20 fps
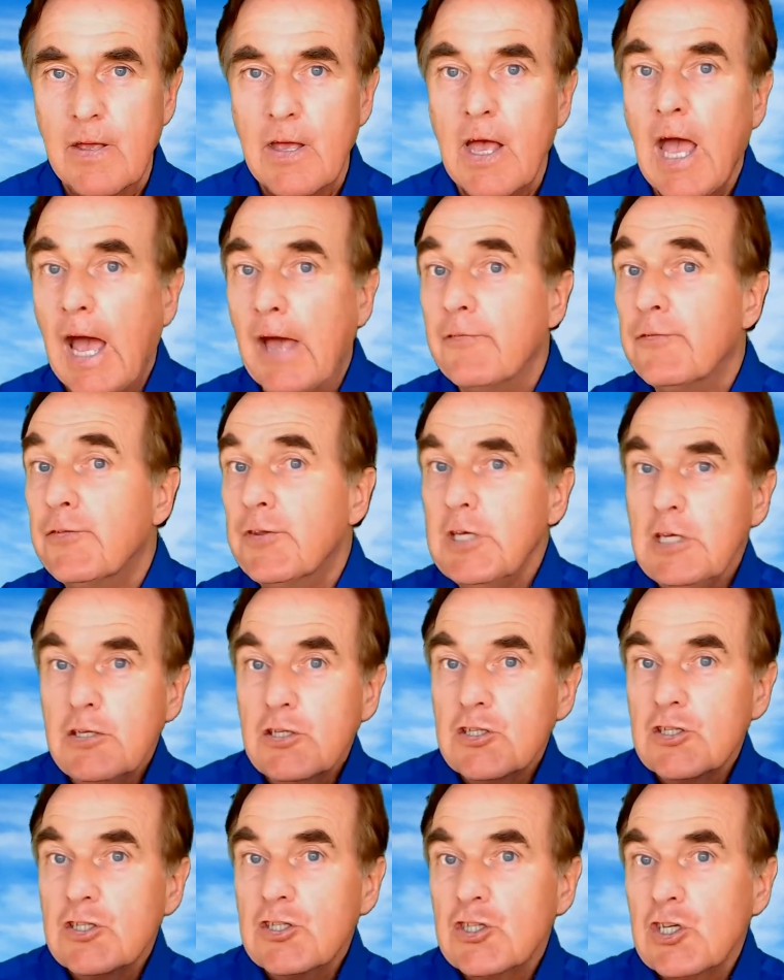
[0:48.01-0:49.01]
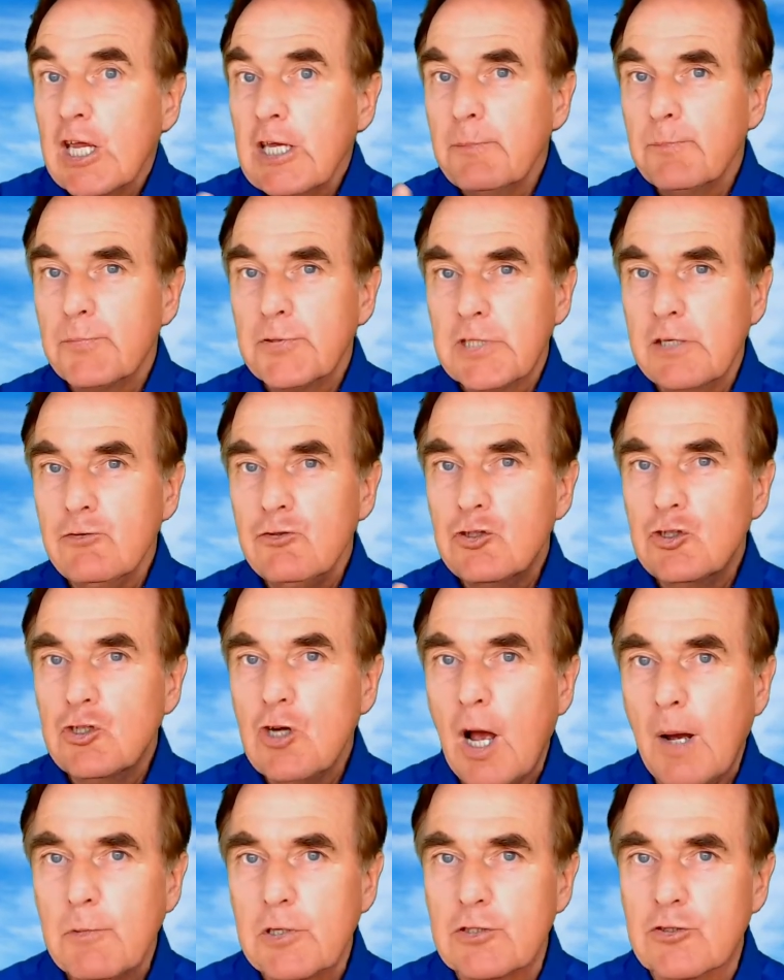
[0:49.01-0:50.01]
And these shapes and
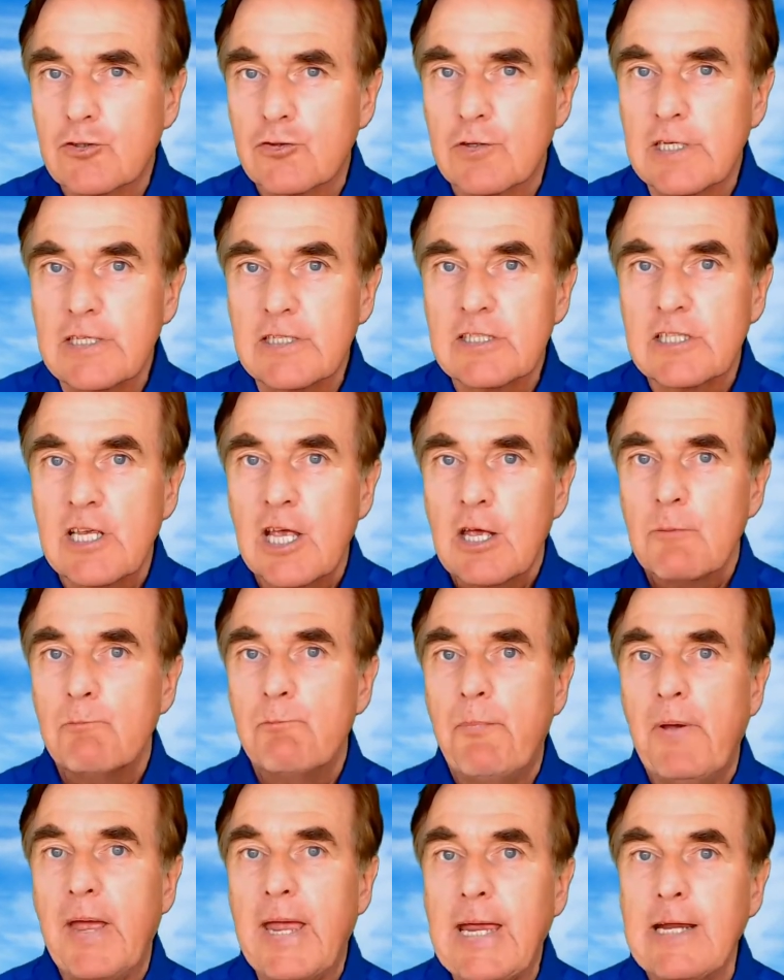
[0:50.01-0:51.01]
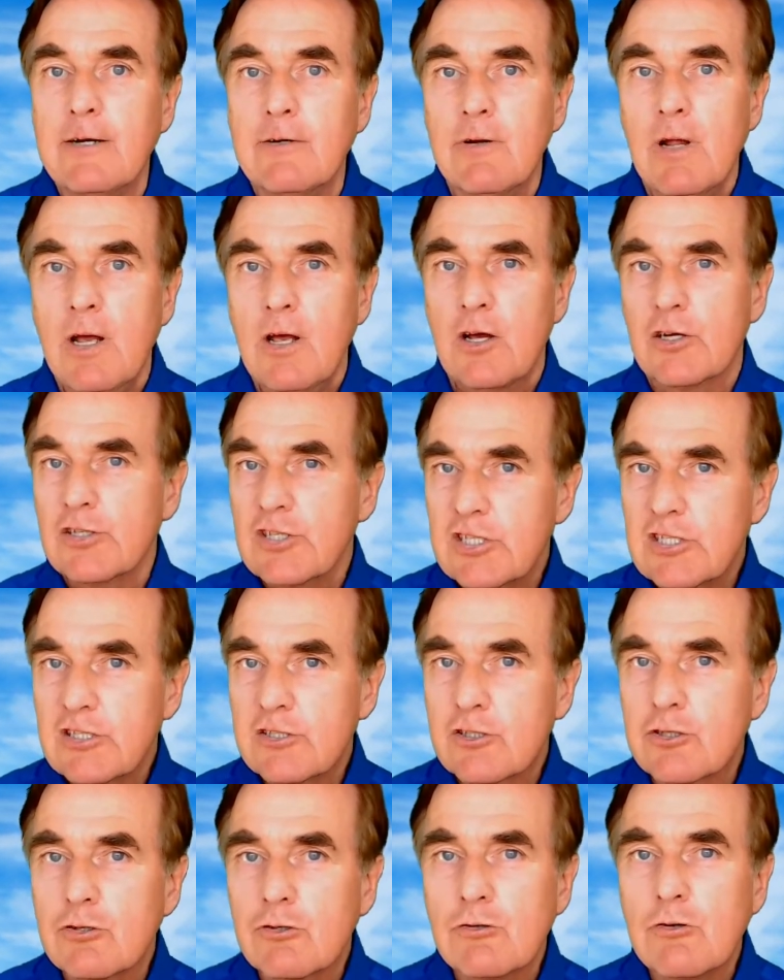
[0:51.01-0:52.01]
geometries bear a
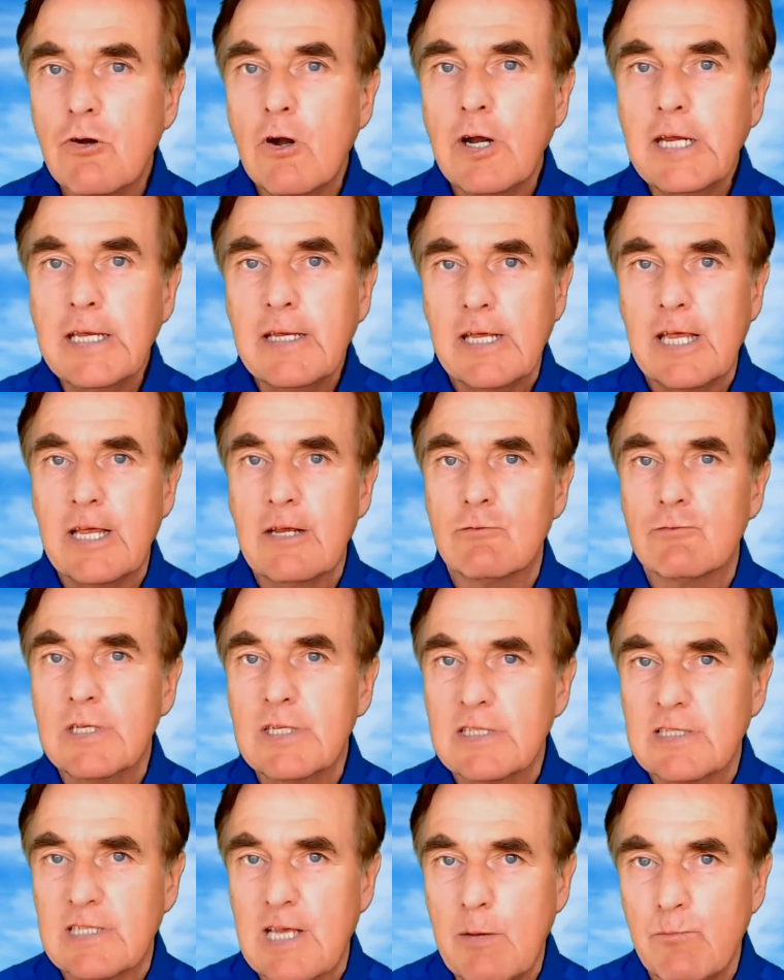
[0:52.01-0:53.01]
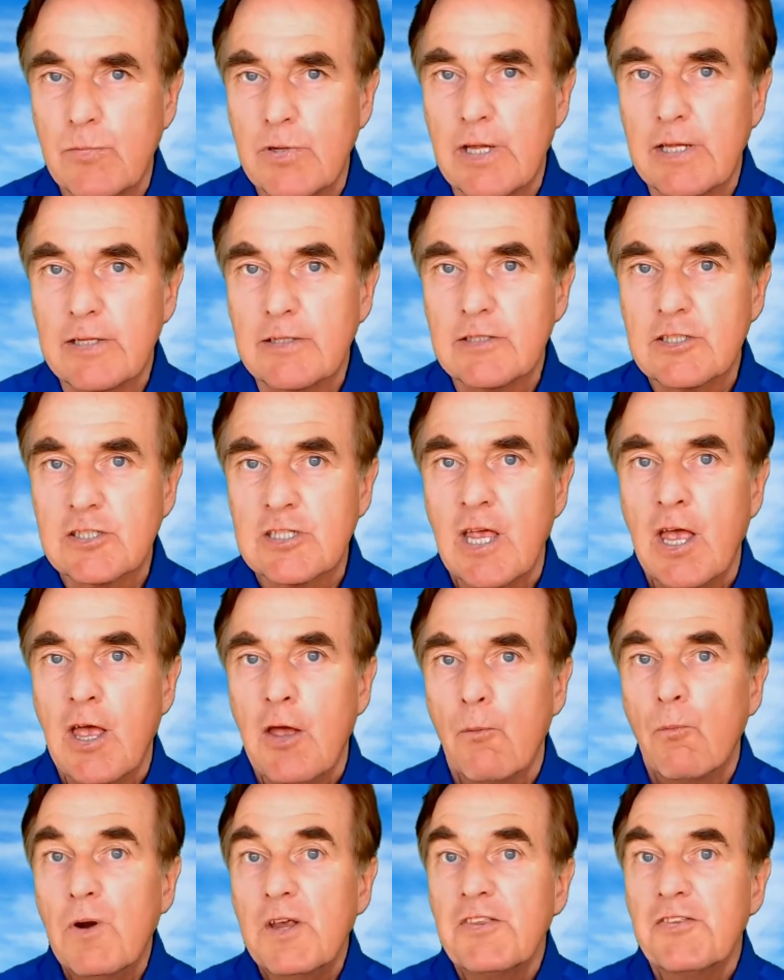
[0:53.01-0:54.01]
striking resemblance
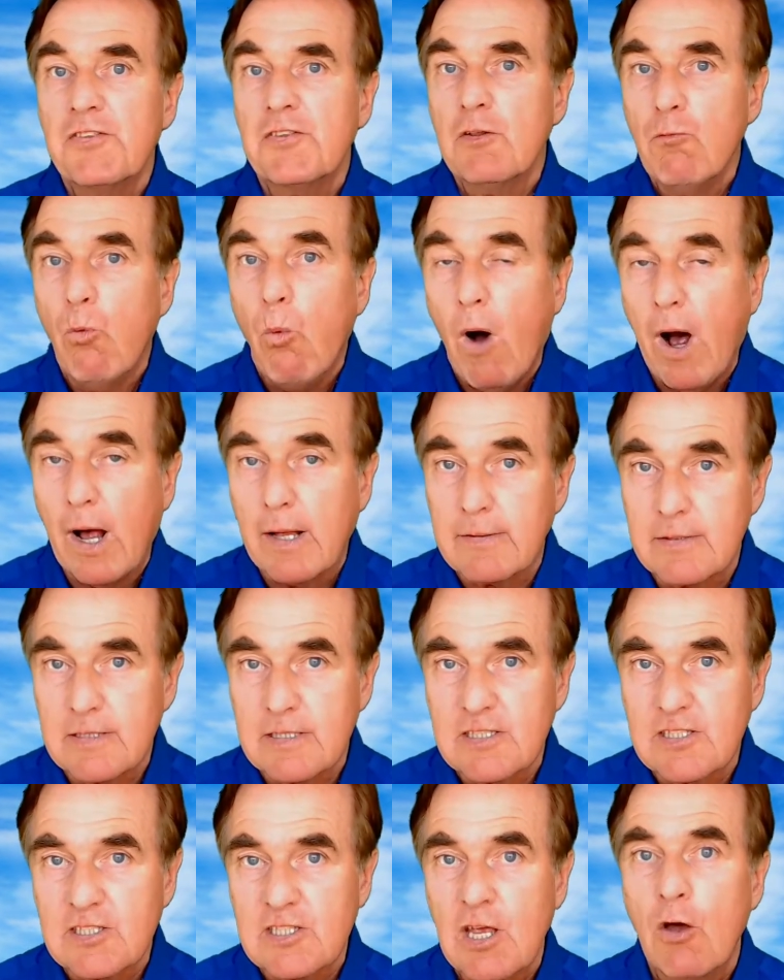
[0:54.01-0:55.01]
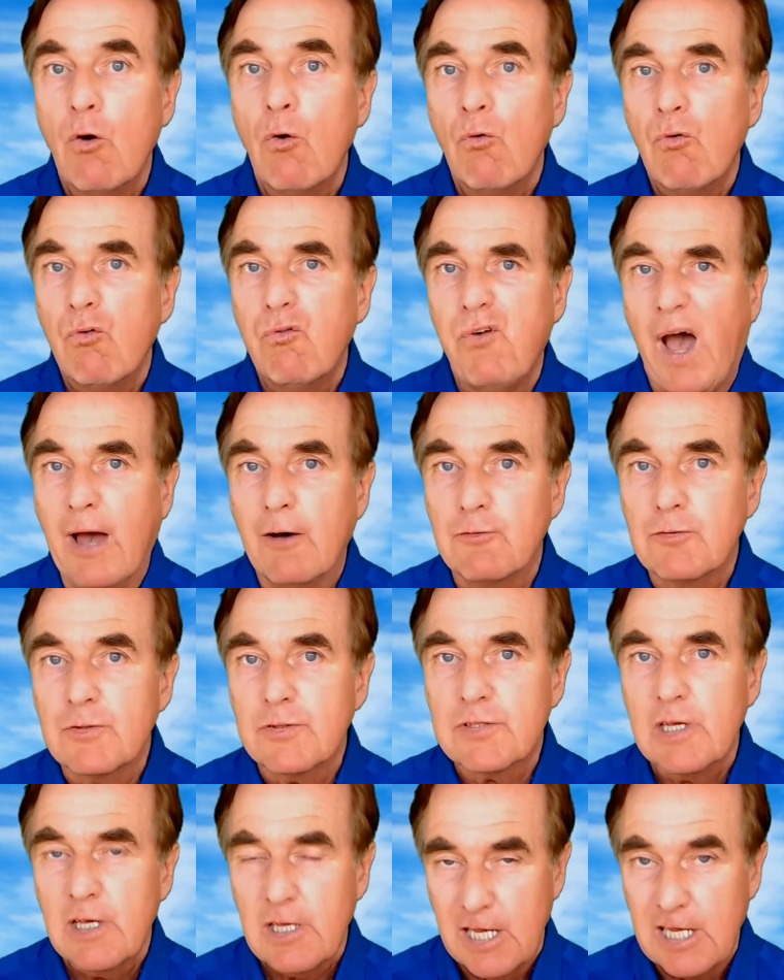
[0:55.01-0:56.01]
with the ones found
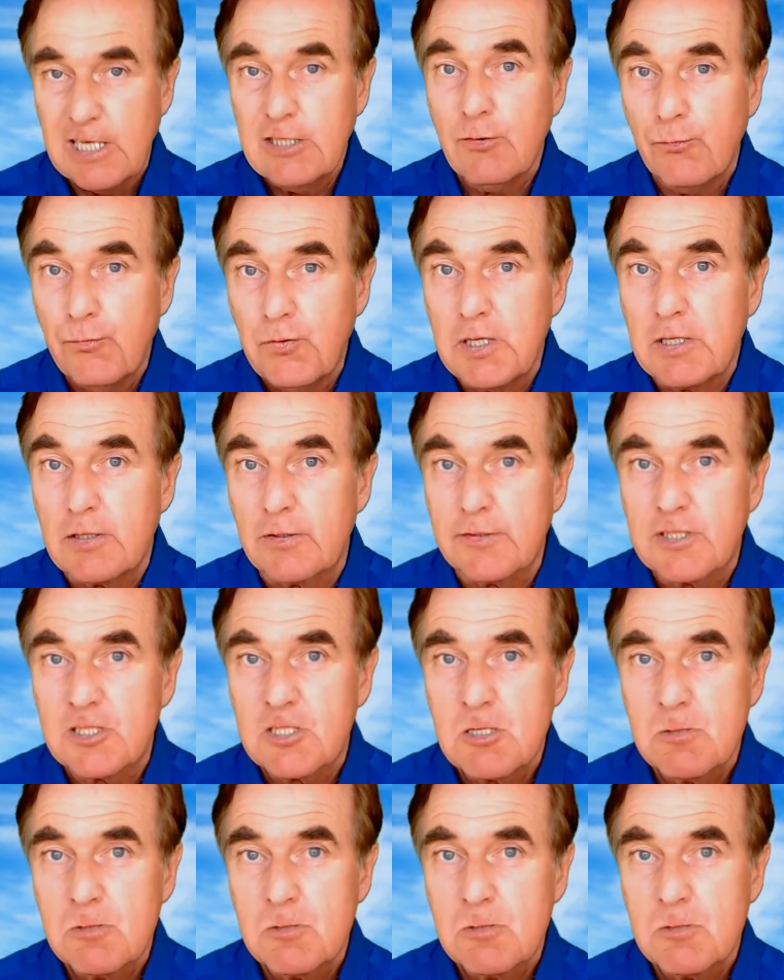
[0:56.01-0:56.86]
in the fields.